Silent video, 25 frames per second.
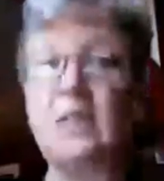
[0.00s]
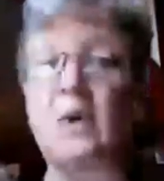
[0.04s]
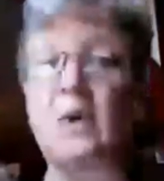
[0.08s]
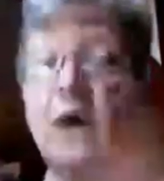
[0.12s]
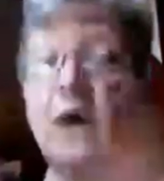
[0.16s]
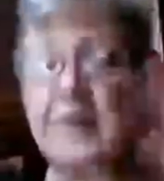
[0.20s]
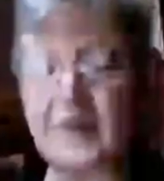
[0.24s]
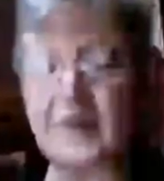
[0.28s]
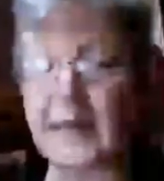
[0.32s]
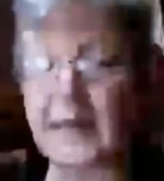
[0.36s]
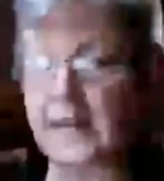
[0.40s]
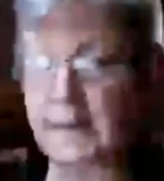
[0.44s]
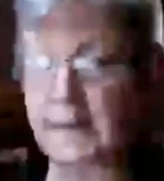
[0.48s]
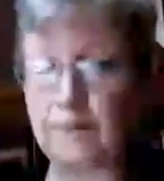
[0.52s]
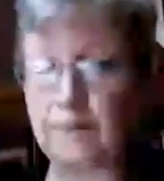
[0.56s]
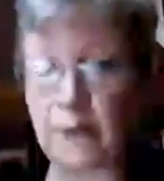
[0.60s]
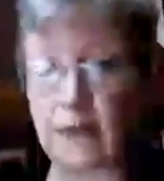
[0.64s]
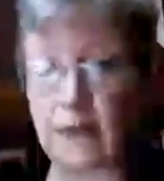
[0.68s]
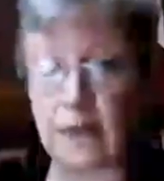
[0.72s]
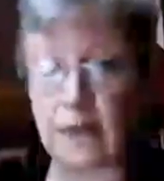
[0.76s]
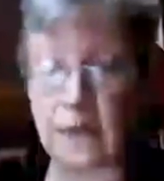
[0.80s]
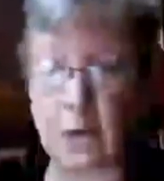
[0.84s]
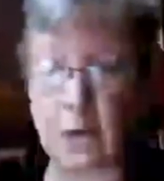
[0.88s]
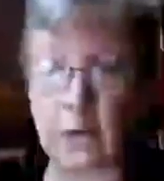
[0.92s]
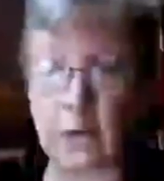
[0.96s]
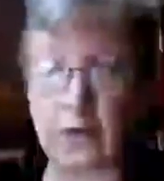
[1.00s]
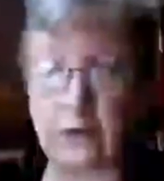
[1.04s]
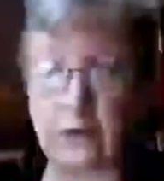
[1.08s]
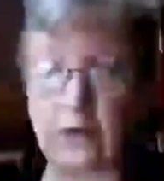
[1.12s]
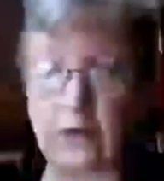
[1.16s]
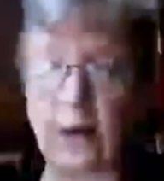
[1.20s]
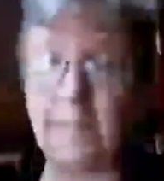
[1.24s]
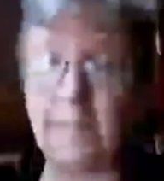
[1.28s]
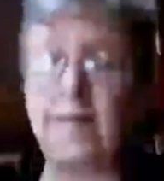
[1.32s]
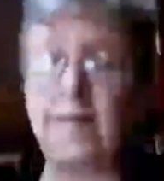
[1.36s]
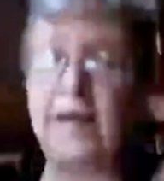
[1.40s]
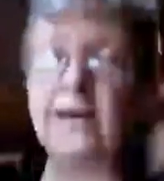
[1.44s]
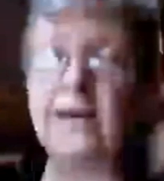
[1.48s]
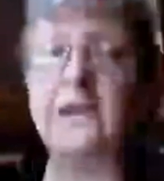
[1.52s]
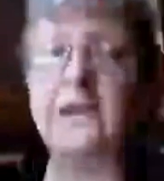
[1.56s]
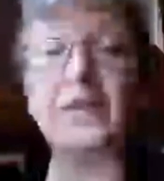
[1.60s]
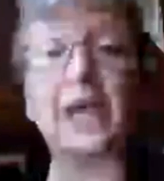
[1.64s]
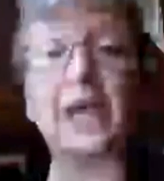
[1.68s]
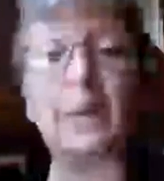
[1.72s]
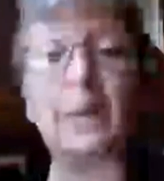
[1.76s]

So I think I'm going to go with floppy ears.